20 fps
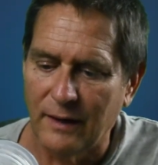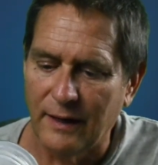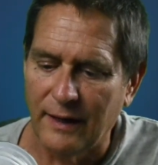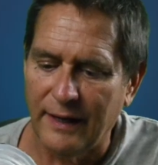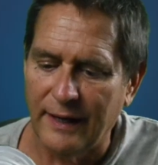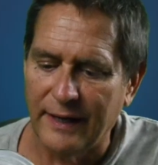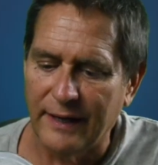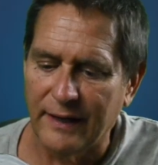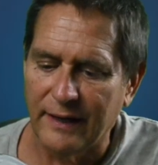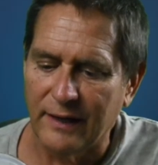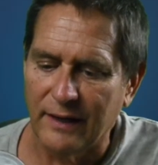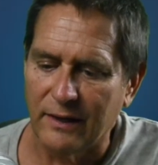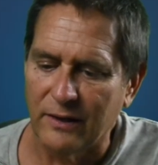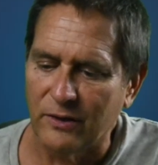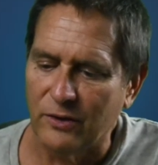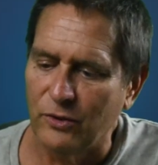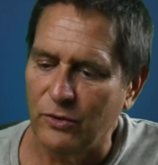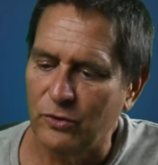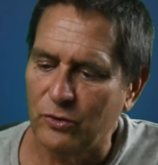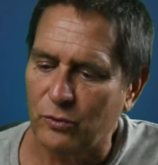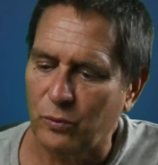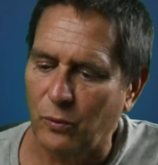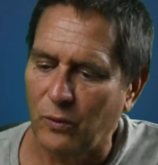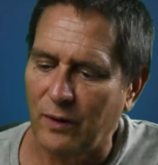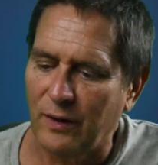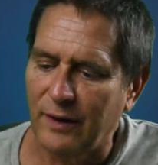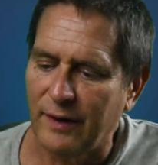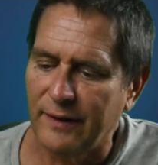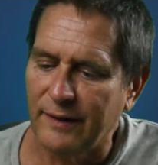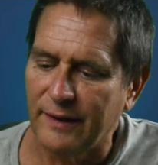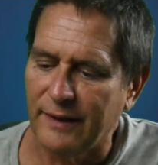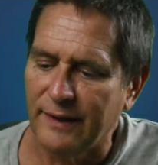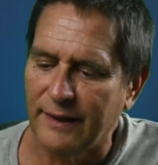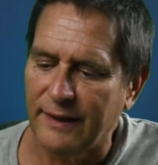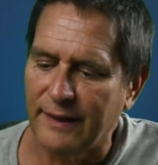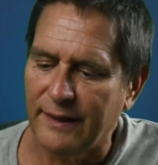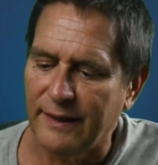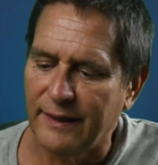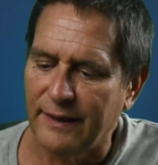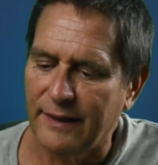I used one
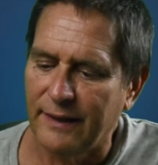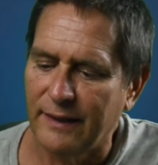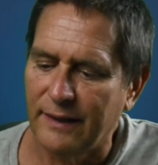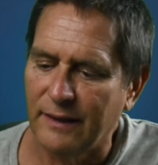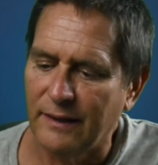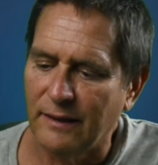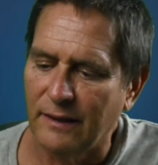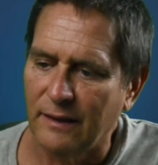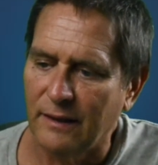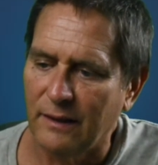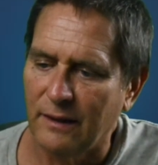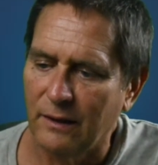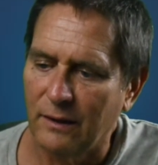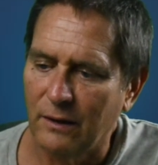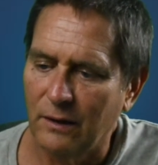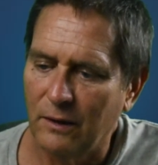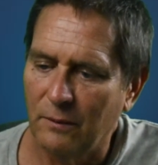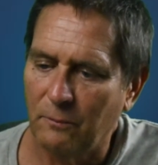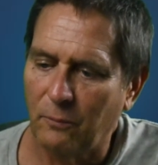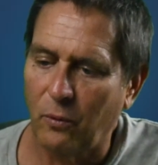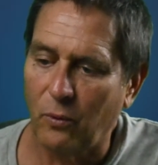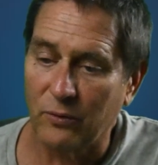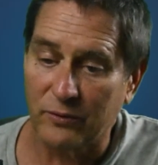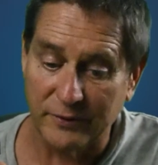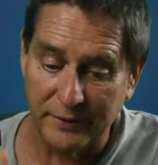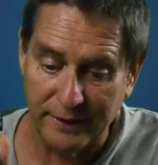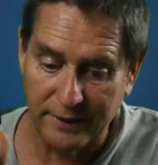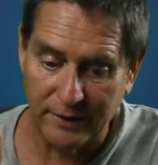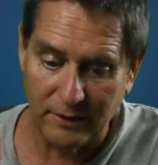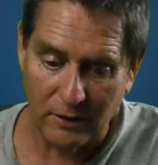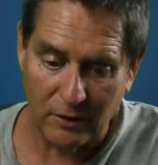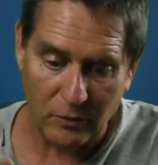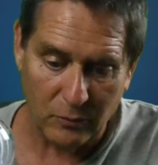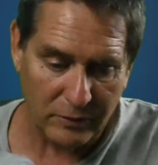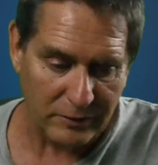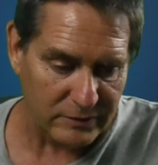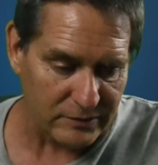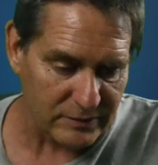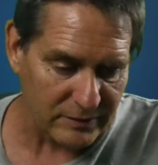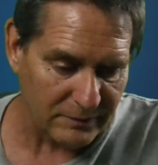in Puerto Rico
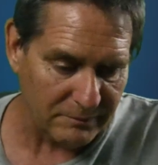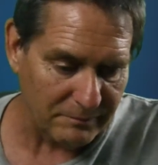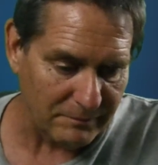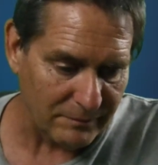with